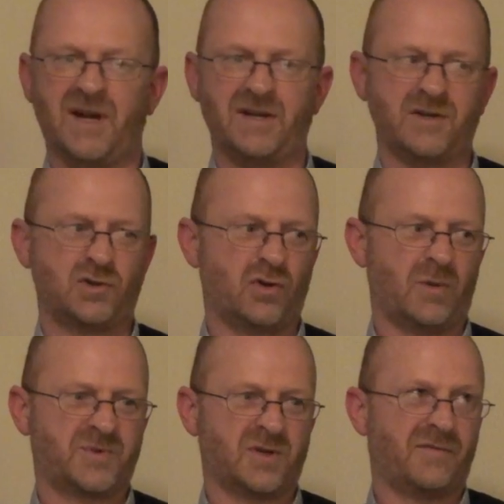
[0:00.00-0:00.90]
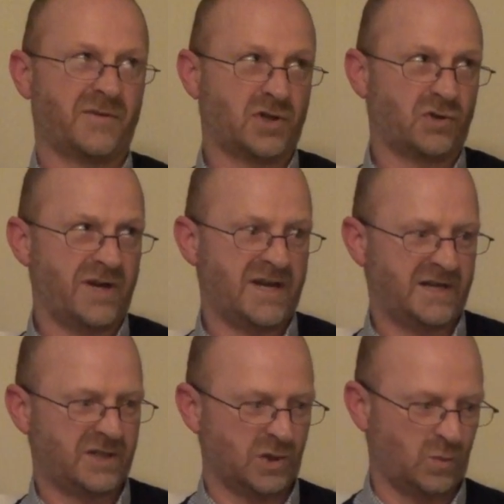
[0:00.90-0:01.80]
and it drops off the tree and
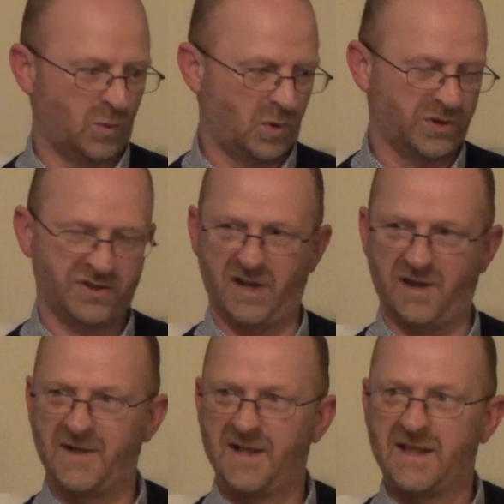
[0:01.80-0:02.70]
into the water,